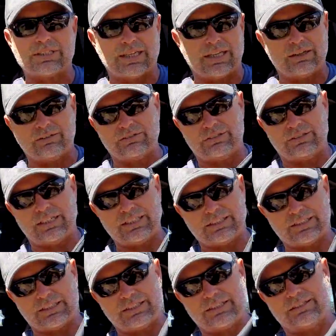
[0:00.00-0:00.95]
I don't
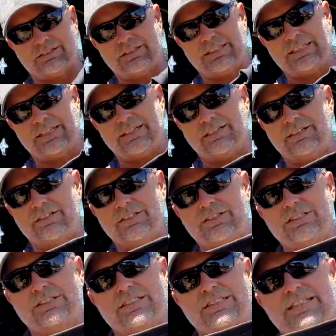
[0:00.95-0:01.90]
necessarily
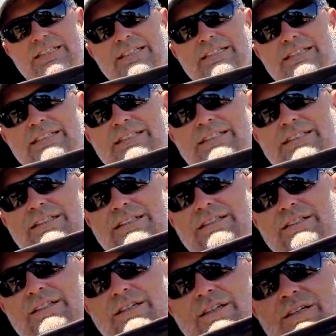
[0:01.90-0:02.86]
understand
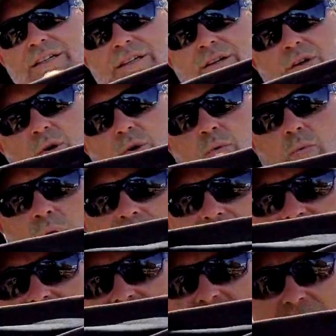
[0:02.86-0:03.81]
what
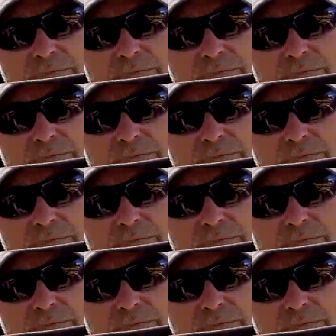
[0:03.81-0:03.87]
that